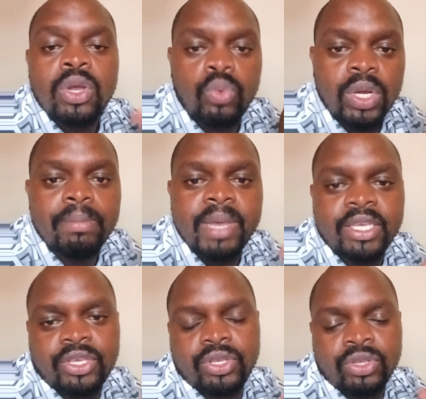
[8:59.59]
will
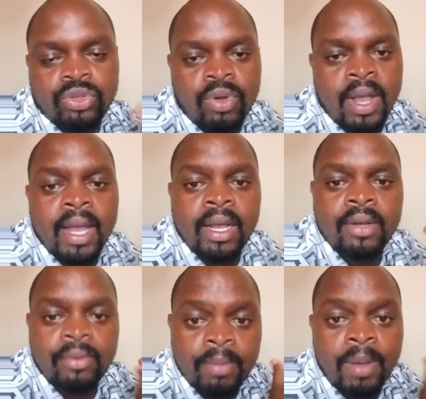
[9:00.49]
make your
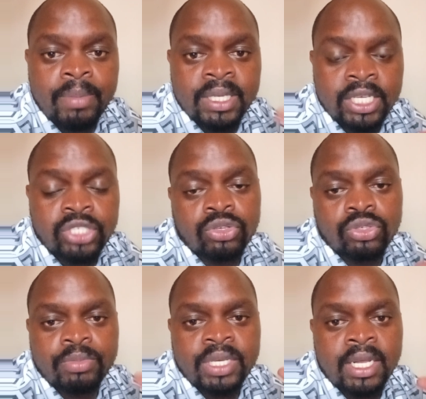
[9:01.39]
web application
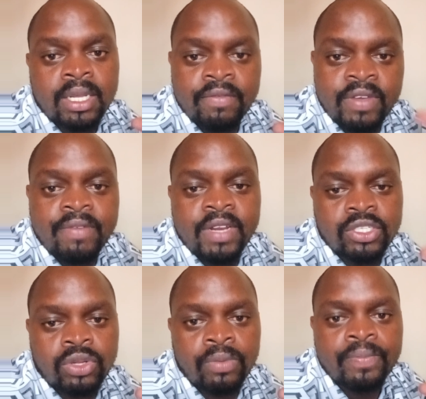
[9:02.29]
to be very, very
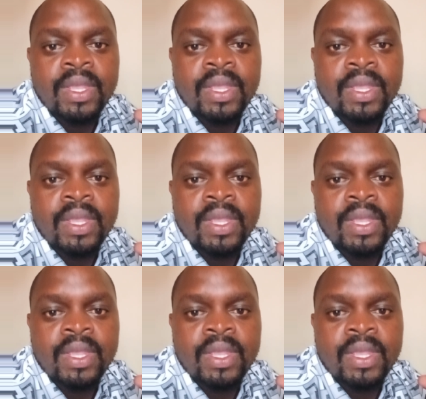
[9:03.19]
slow.